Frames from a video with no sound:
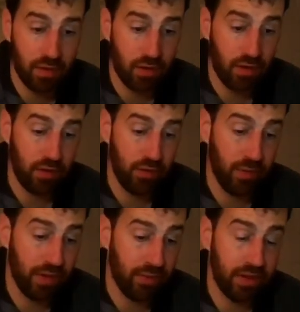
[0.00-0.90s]
all the
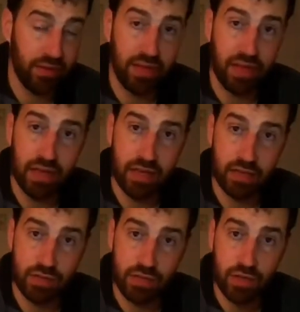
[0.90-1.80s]
way around the
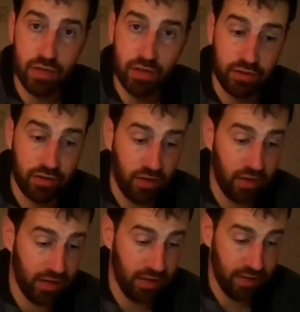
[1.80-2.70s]
edge to
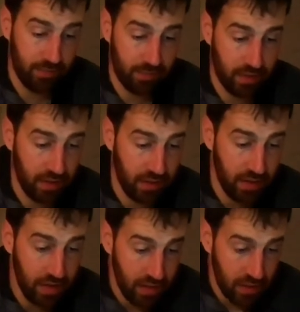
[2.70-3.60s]
lock it in.
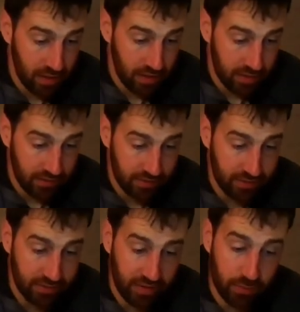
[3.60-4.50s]

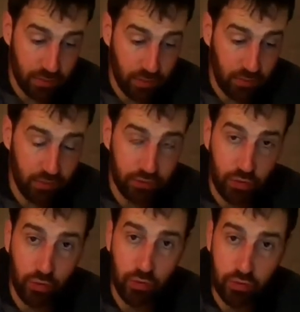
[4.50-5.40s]
Since I rolled
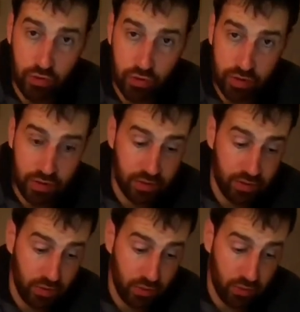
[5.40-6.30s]
over
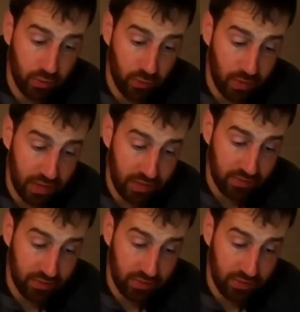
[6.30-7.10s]
the white